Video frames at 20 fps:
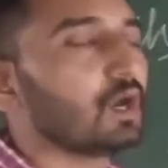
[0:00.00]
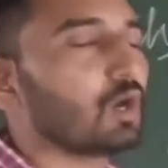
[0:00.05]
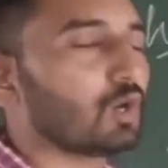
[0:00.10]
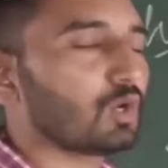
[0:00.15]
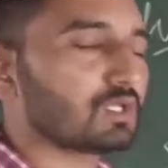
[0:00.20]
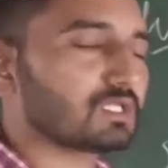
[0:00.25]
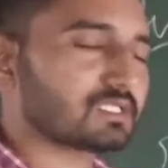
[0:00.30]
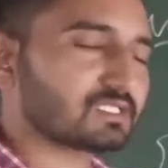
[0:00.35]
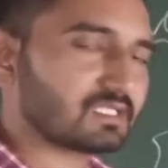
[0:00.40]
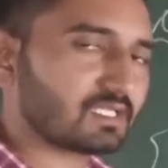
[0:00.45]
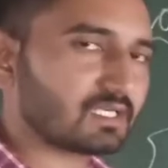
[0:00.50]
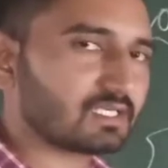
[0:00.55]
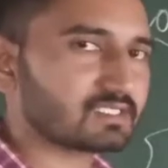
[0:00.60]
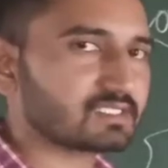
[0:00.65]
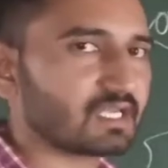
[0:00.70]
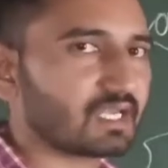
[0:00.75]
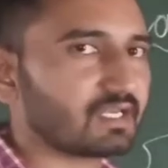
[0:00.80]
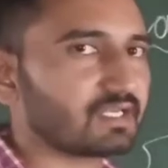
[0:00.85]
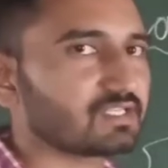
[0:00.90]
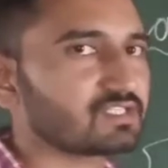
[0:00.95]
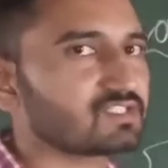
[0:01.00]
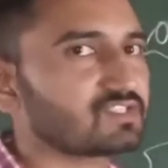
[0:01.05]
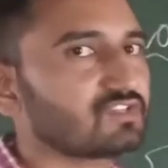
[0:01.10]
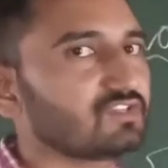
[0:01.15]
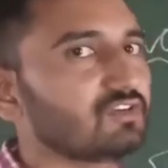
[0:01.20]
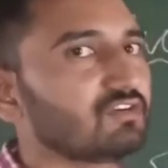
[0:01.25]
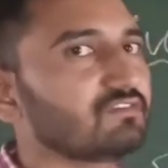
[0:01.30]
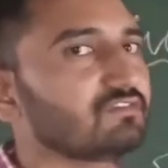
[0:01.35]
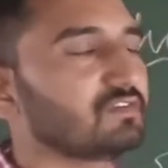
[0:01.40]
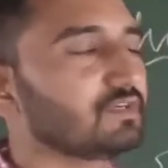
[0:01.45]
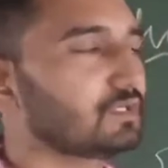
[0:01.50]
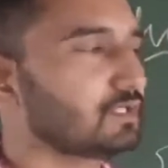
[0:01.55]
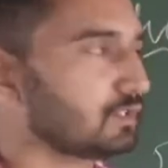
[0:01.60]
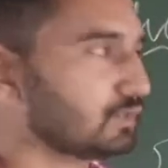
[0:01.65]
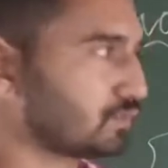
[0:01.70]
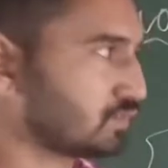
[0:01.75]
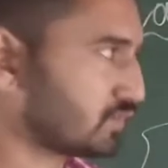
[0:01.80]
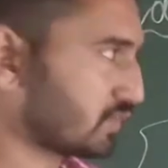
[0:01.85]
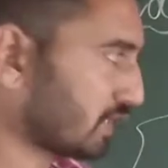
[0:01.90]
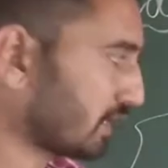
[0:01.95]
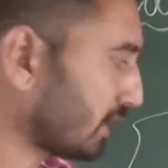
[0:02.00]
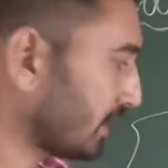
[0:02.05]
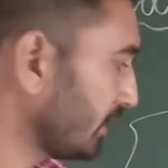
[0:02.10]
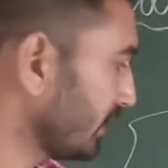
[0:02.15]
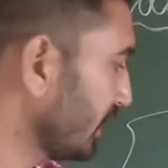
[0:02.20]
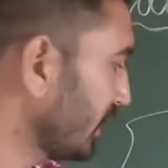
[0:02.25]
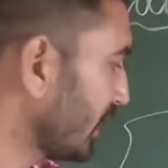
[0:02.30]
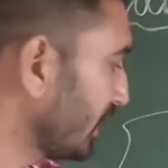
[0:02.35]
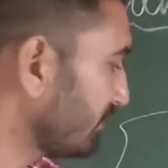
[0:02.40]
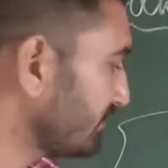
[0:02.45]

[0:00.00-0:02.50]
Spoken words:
or Sak dynasty of Ujjaini.